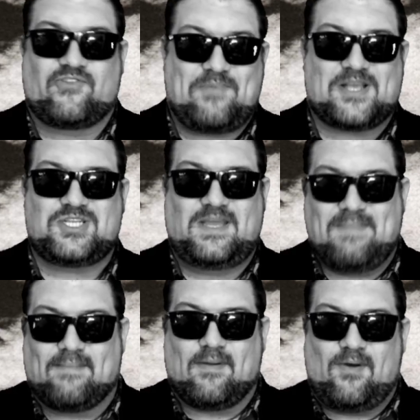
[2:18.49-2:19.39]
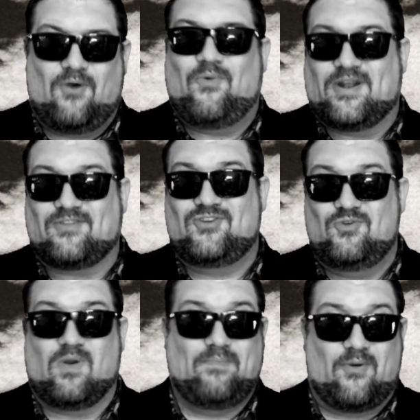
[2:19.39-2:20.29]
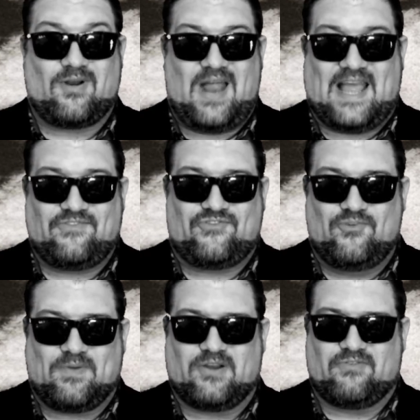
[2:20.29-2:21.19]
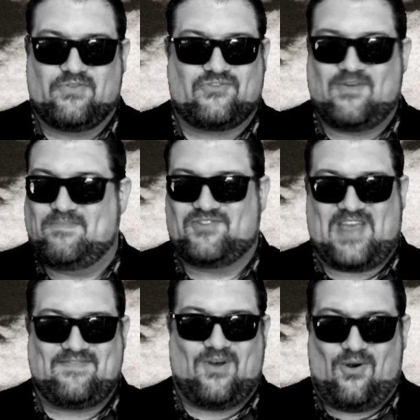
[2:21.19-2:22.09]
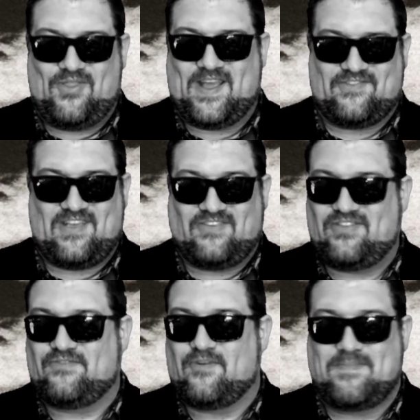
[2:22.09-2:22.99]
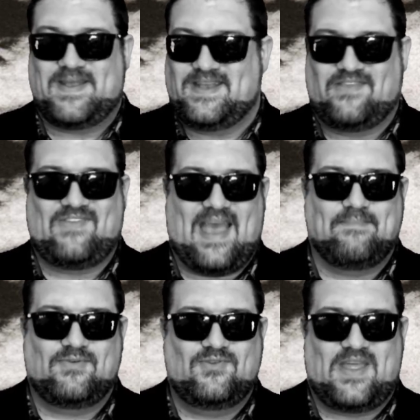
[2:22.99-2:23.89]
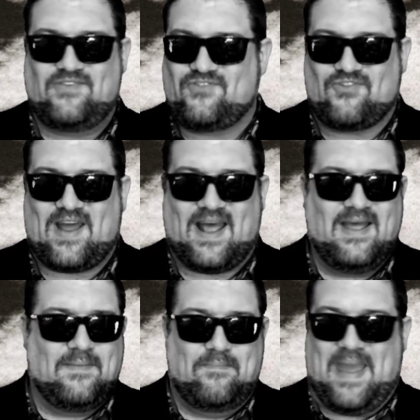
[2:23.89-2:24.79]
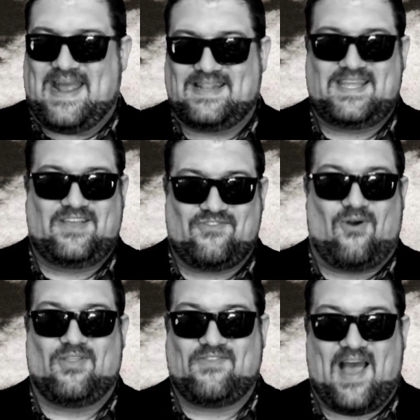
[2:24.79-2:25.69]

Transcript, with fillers: especially memorable, one or two were borderline super gruesome, which gave the whole thing a sense of the forbidden and taboo. They used to try to ban these all the